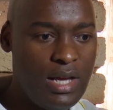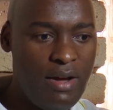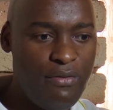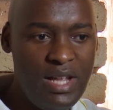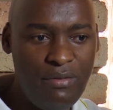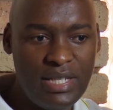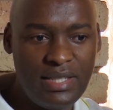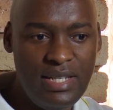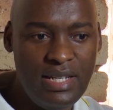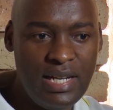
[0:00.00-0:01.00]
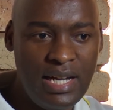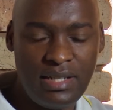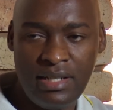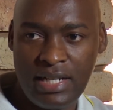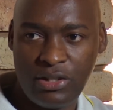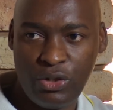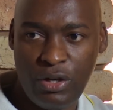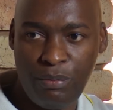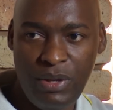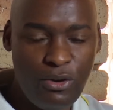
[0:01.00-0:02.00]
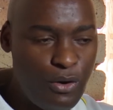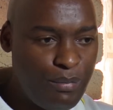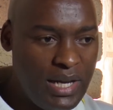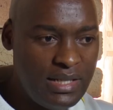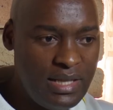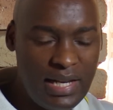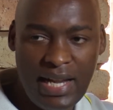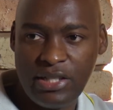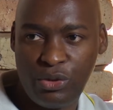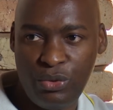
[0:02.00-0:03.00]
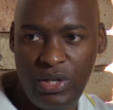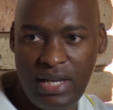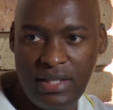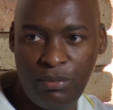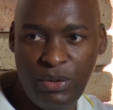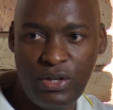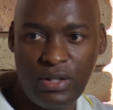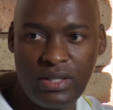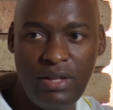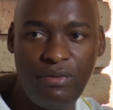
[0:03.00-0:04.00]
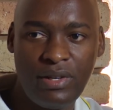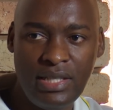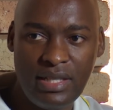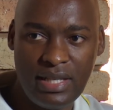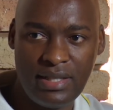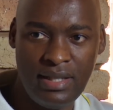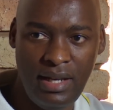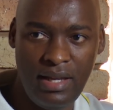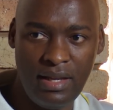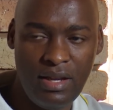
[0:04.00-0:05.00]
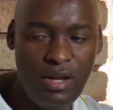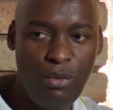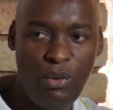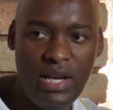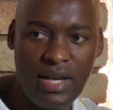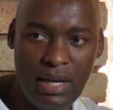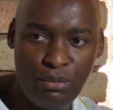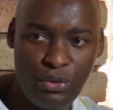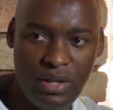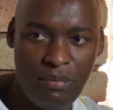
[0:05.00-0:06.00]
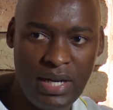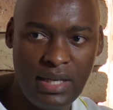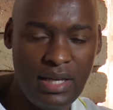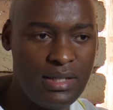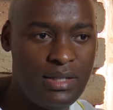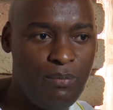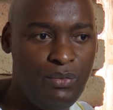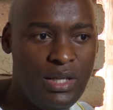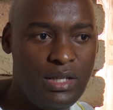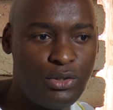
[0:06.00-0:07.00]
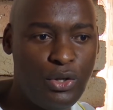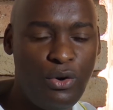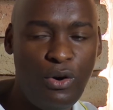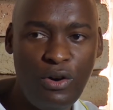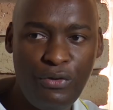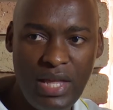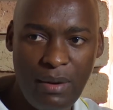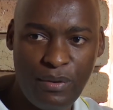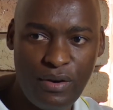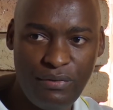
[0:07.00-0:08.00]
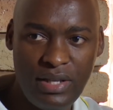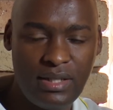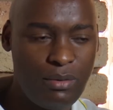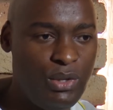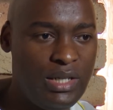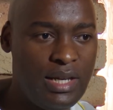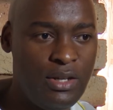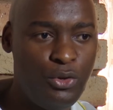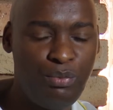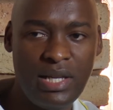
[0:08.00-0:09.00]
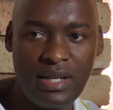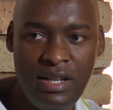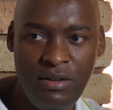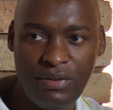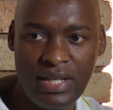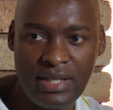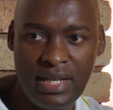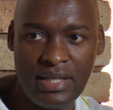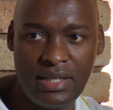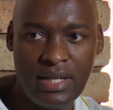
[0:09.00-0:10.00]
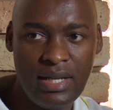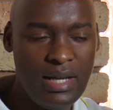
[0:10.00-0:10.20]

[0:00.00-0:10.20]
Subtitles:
I've never seen an Adidas shop being opened in the last 2 years because they've reached the ceiling when it comes to the market. So all of their profits will get to be reinvested